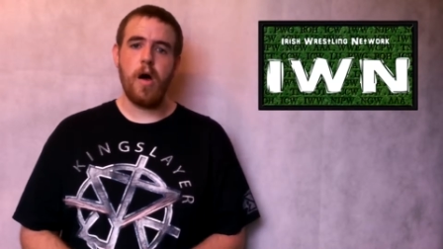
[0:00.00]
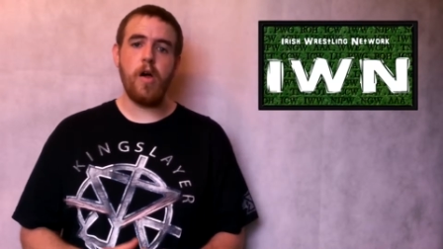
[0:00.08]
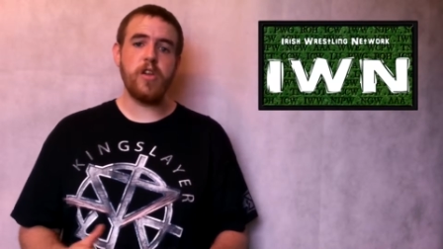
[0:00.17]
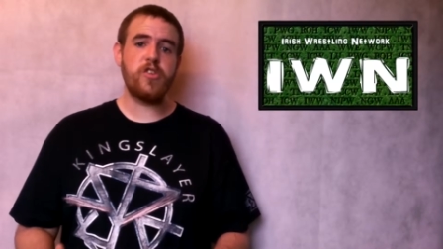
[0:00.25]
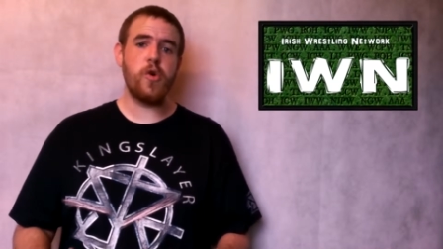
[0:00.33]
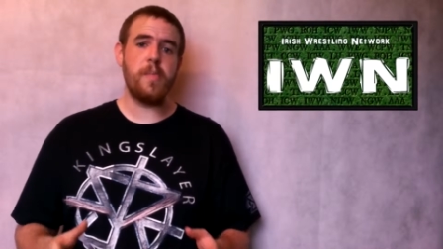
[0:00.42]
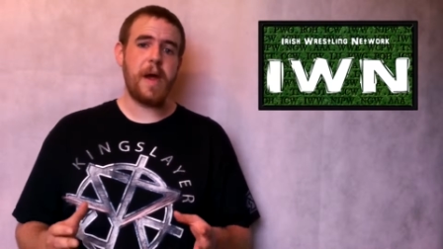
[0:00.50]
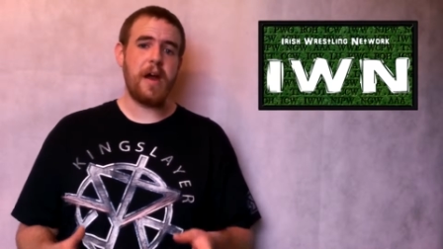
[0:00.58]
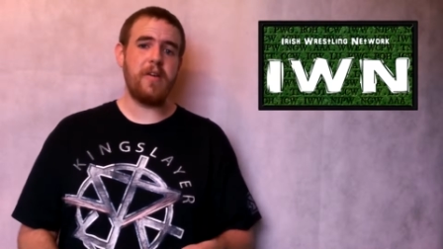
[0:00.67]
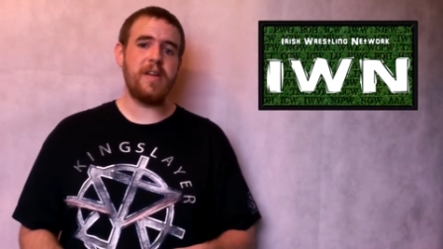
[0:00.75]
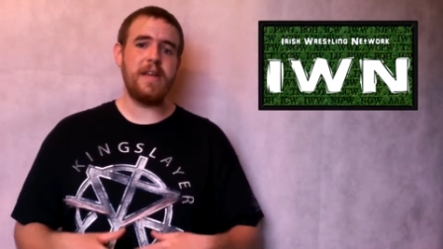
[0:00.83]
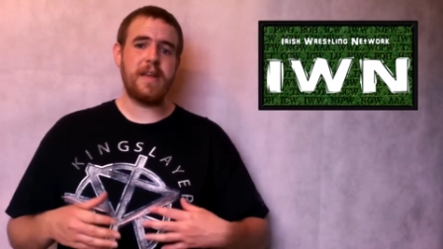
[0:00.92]
Also,
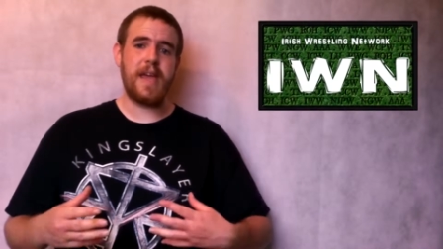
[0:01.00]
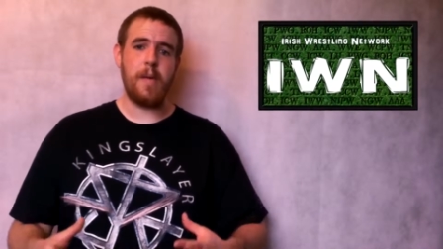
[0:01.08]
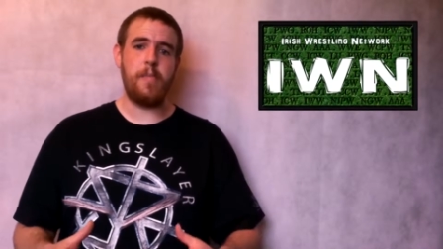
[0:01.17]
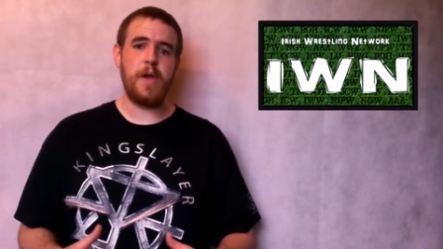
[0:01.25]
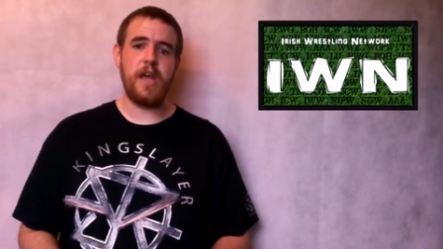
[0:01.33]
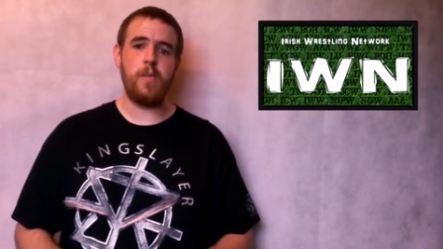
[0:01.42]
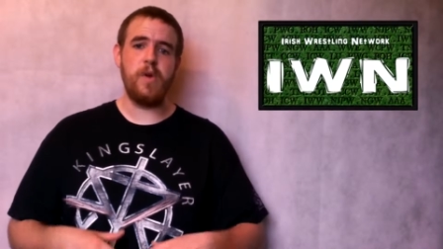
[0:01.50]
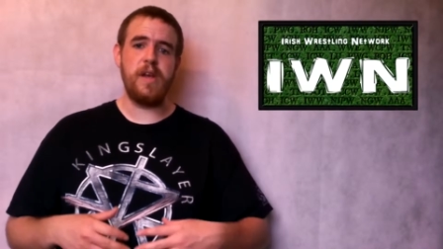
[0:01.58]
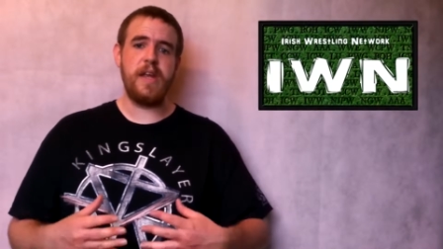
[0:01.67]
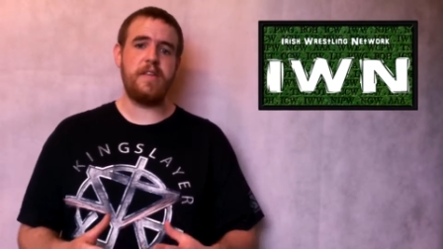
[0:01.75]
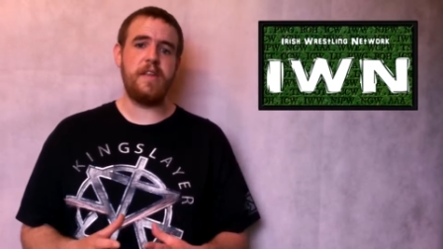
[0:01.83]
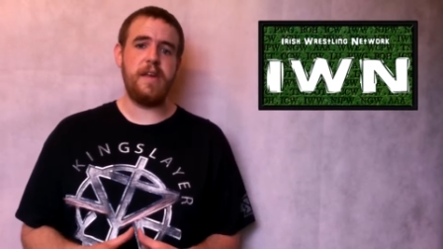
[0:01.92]
apparently the campaign will
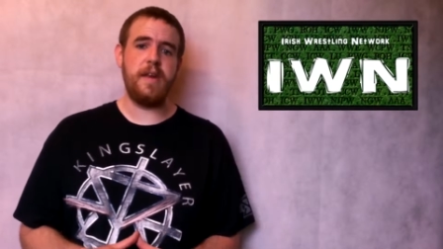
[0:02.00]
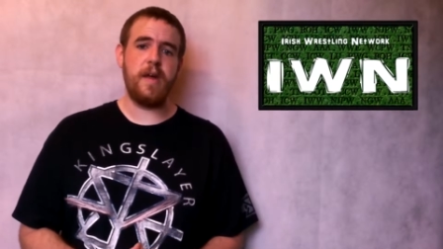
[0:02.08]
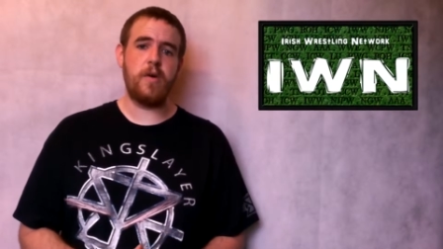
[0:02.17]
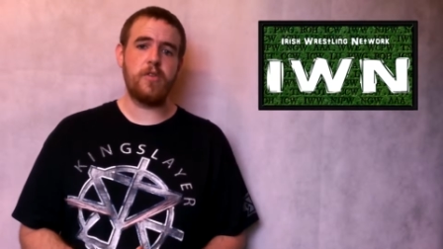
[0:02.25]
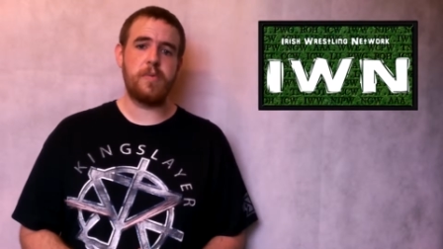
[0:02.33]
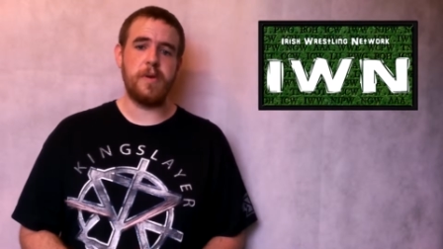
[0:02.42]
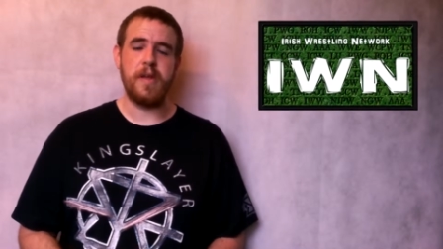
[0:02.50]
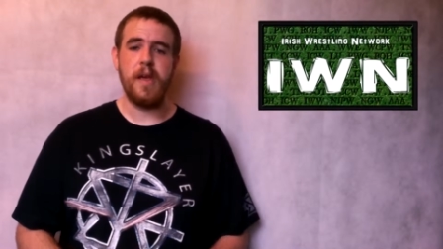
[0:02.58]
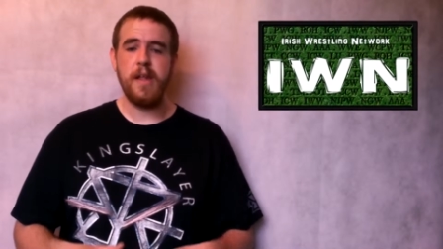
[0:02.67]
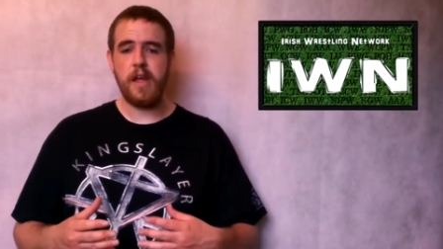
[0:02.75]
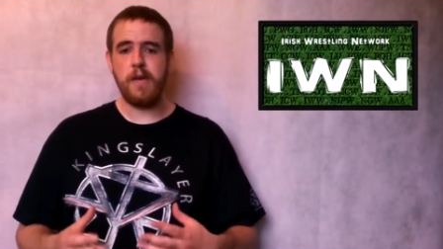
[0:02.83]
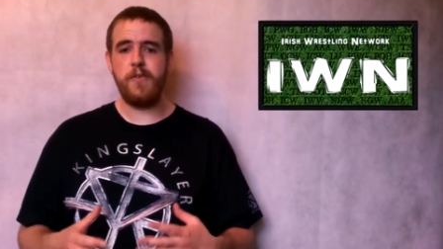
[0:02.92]
lead to the announcement
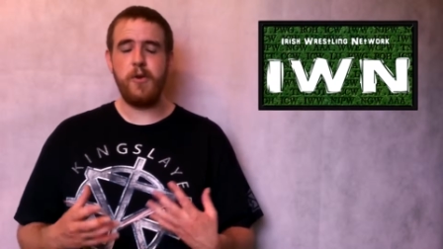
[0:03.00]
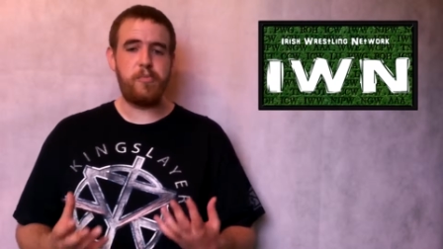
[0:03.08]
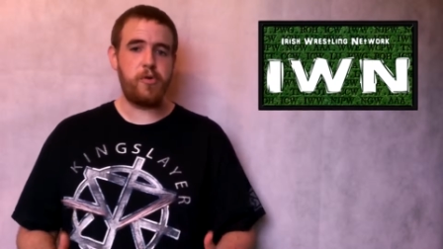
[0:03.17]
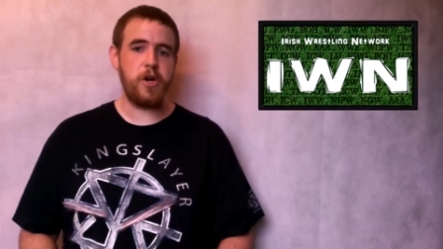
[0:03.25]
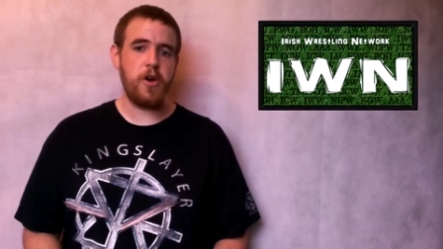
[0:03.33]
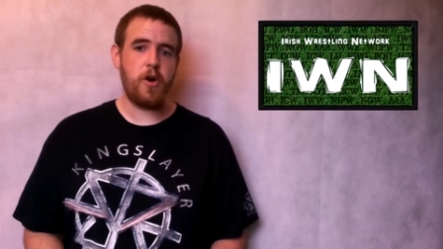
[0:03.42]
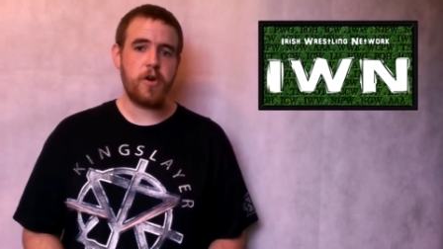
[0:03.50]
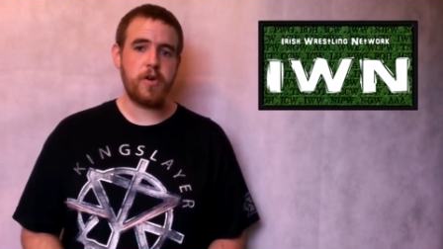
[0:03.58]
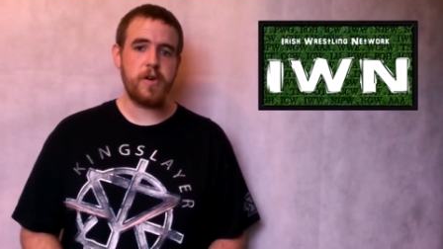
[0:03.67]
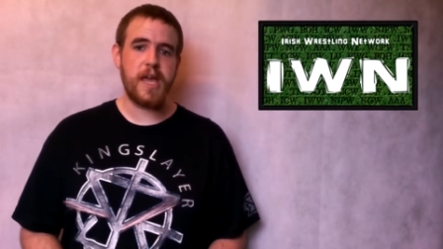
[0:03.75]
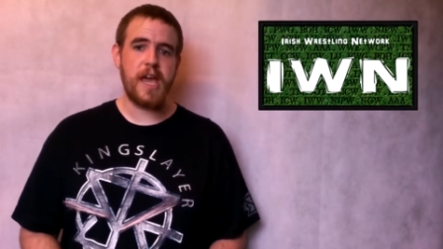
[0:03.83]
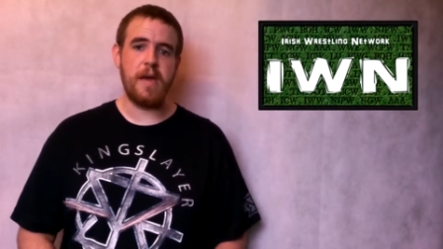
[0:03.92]
that if you pre-order
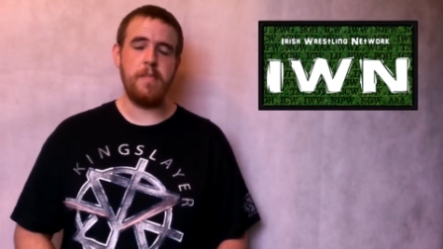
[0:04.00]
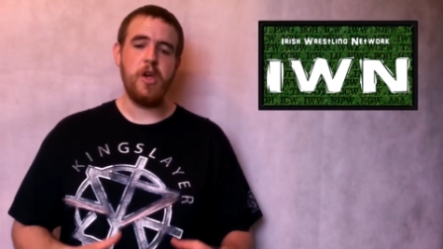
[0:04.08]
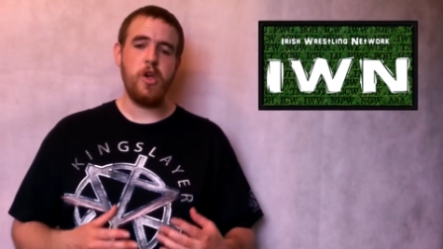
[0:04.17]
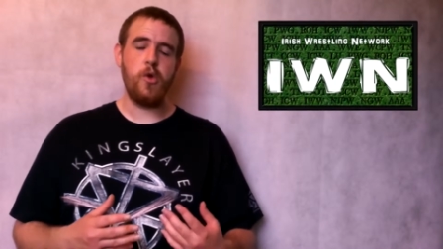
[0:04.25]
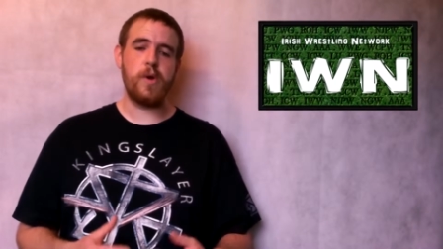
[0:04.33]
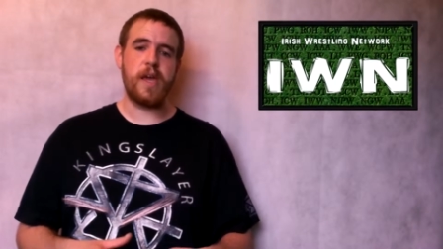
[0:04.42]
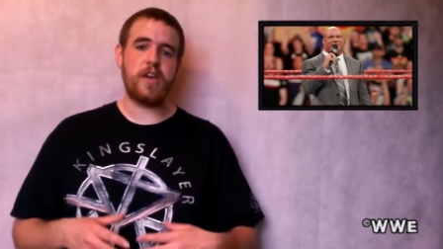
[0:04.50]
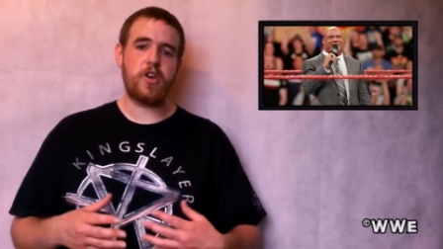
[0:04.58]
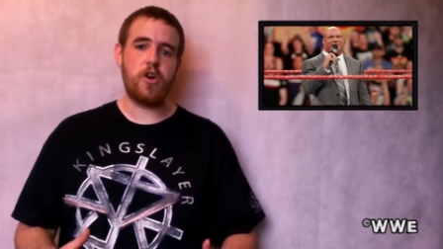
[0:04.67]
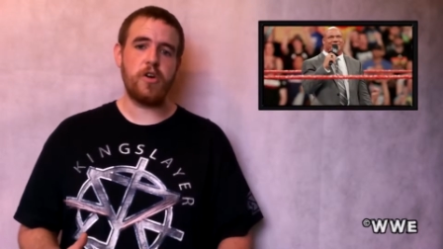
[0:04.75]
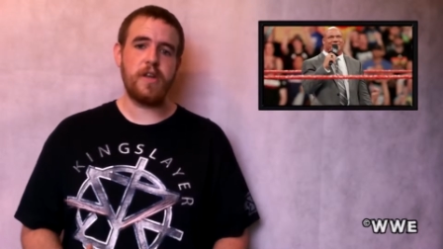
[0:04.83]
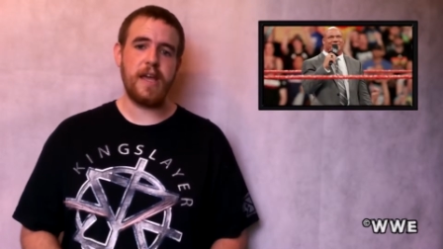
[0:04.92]
the game, you will get
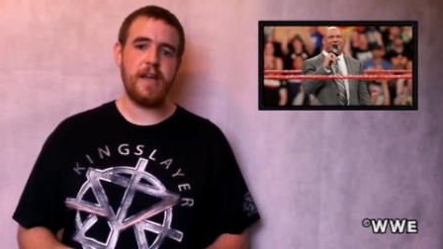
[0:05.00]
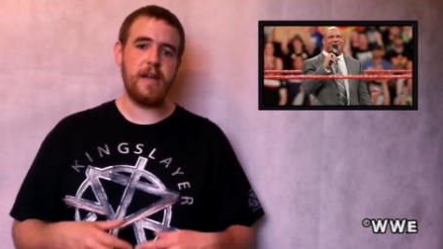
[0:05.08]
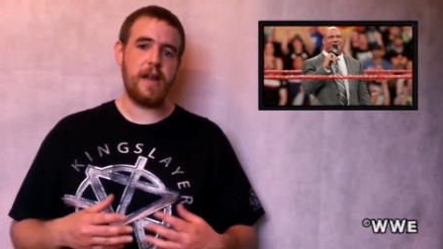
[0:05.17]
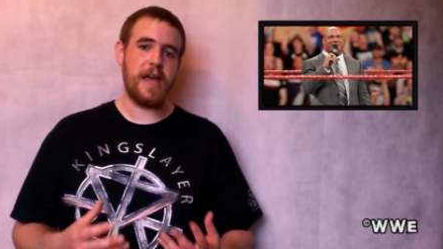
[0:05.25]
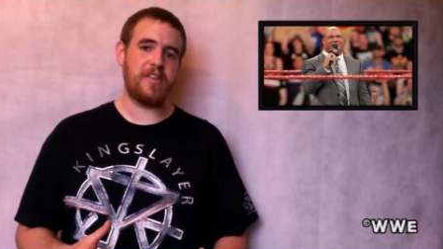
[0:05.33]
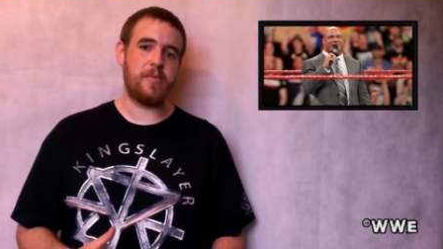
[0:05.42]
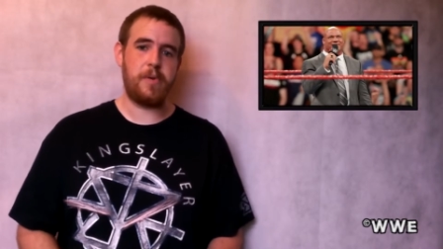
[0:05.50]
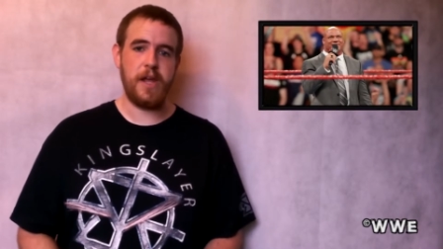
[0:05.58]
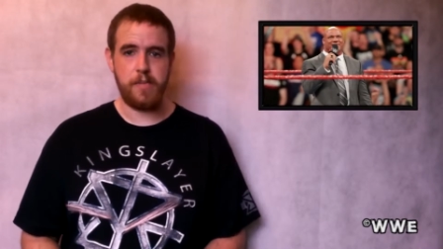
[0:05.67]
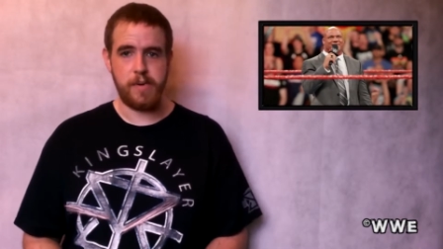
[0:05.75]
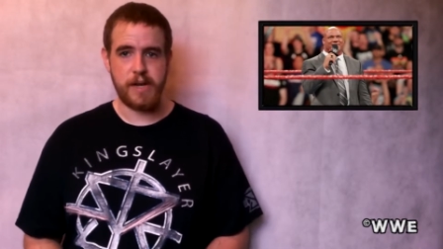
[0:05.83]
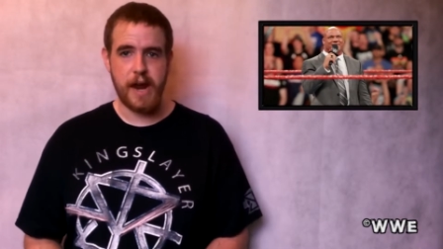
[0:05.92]
Kurt Angle as a
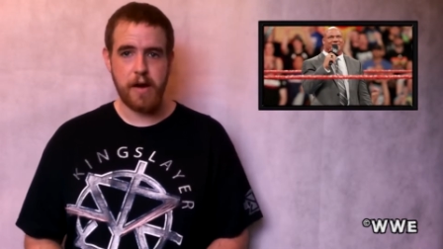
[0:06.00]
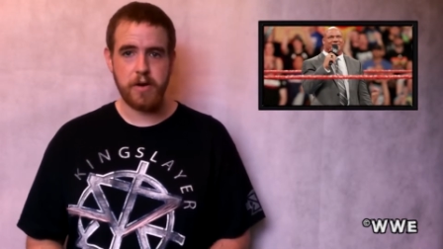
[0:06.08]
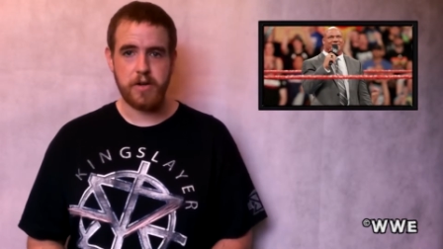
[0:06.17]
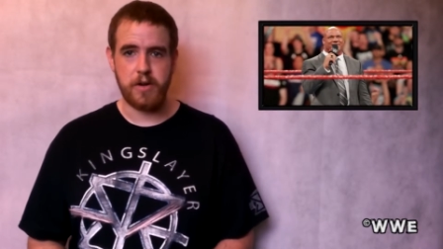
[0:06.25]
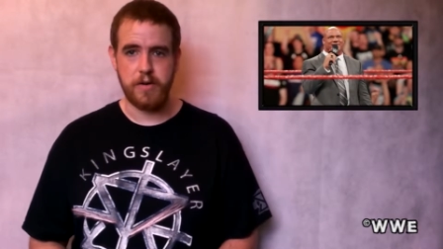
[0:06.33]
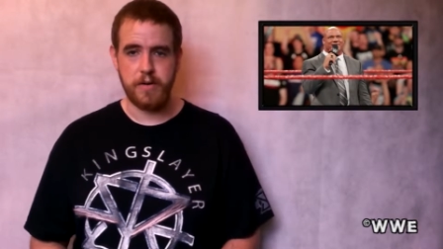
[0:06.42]
playable character.